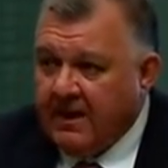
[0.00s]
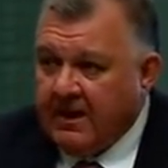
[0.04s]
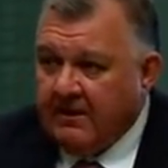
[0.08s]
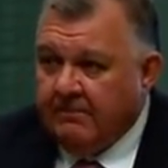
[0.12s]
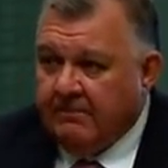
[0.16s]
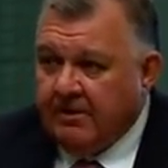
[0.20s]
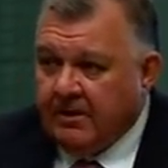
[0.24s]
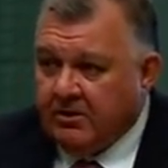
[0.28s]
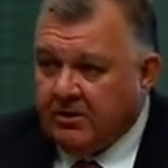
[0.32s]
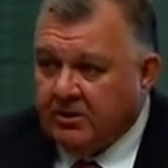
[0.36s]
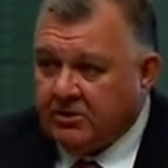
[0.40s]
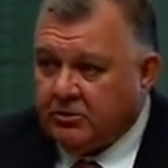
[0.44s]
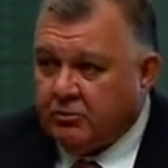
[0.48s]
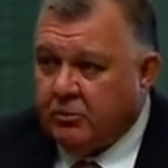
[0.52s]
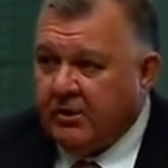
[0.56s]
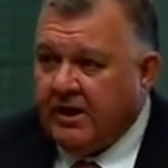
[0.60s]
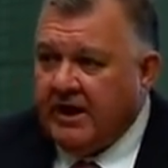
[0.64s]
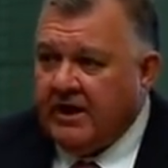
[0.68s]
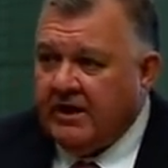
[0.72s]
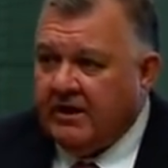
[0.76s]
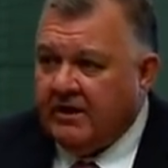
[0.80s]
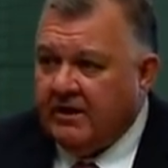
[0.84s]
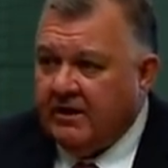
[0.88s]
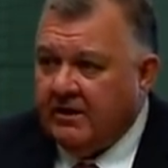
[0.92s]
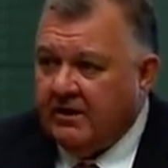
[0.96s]
because
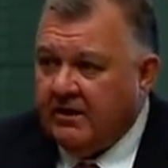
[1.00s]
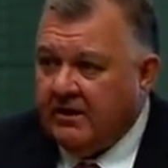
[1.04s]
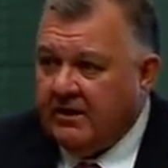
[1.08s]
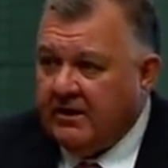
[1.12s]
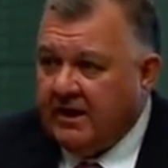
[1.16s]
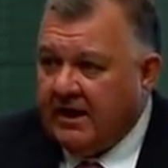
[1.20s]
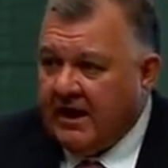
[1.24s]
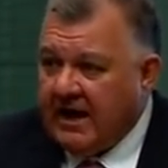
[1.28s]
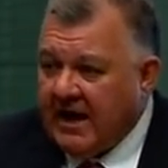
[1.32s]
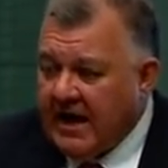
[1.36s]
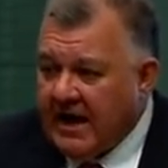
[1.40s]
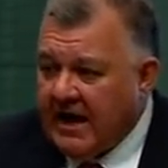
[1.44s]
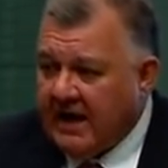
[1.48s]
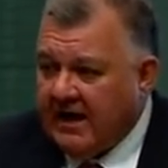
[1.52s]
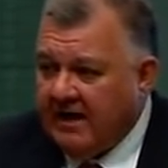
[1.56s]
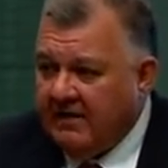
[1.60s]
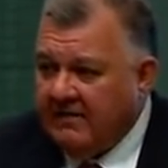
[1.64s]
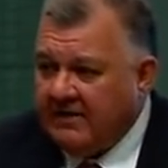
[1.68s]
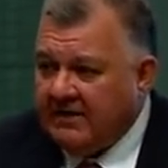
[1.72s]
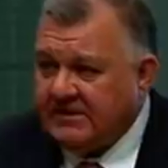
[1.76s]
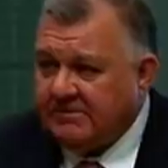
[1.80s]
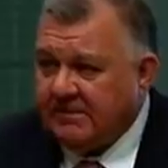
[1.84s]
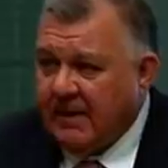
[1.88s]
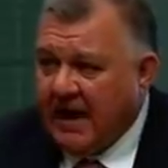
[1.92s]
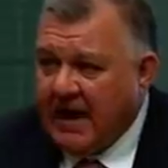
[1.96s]
we here in
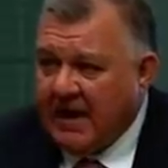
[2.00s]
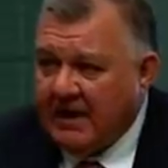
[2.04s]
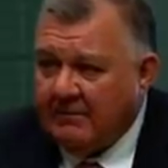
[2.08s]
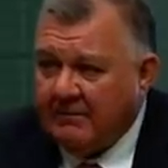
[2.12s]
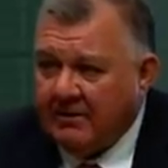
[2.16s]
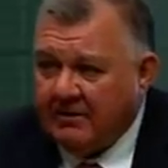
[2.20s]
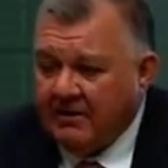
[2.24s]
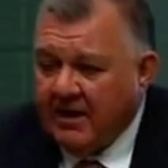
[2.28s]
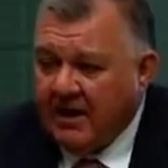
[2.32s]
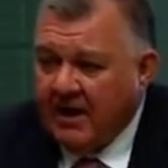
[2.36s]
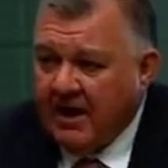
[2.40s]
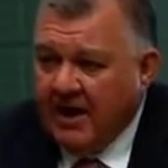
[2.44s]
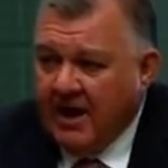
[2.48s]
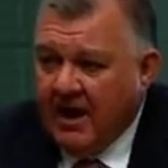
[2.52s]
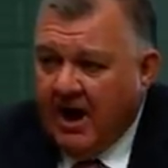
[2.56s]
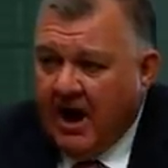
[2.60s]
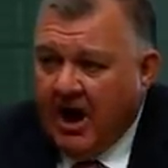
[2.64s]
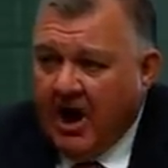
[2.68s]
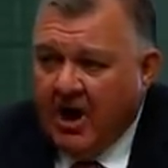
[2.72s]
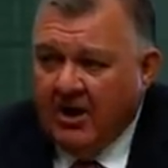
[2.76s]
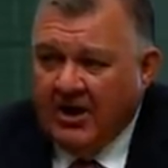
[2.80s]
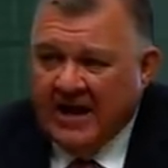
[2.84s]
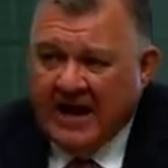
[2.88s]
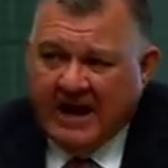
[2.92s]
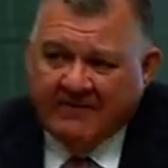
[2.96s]
this parliament
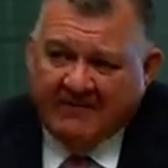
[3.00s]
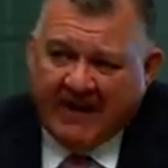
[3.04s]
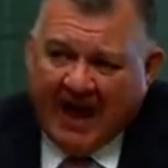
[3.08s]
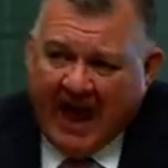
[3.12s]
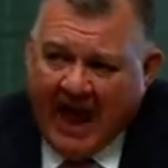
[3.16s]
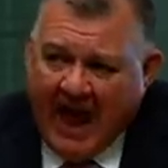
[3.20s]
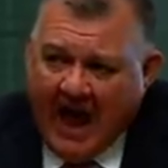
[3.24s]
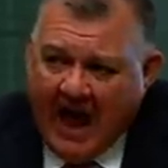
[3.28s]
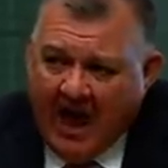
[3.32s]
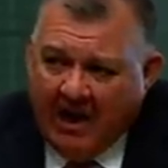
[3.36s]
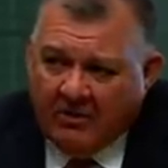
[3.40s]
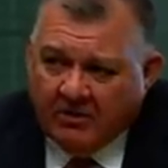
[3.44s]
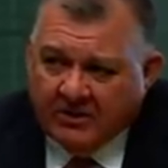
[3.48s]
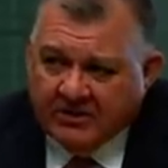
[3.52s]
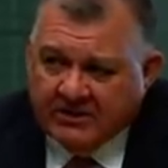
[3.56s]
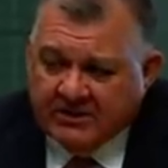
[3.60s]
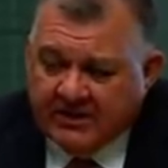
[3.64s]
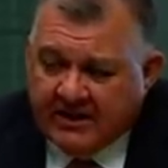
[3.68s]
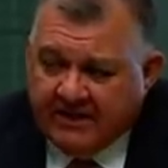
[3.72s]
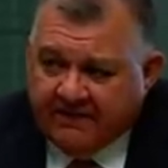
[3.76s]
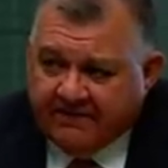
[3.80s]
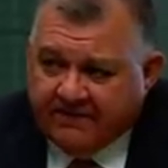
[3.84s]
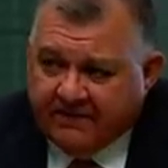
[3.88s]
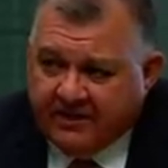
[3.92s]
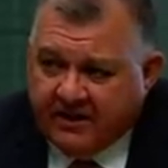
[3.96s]
only have hours
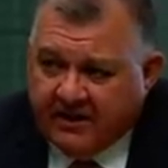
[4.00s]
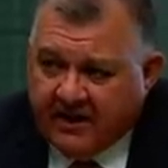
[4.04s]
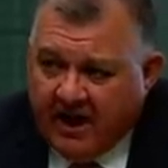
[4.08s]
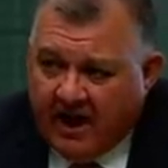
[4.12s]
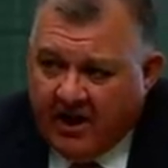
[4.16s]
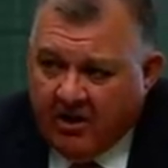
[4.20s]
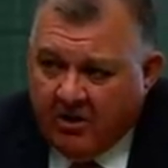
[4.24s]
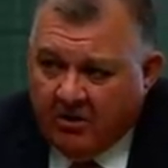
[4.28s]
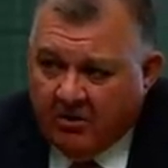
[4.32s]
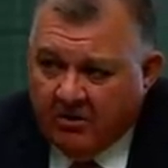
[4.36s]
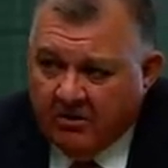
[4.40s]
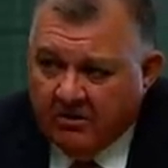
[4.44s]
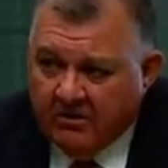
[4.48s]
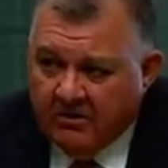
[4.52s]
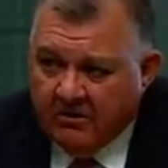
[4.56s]
left to go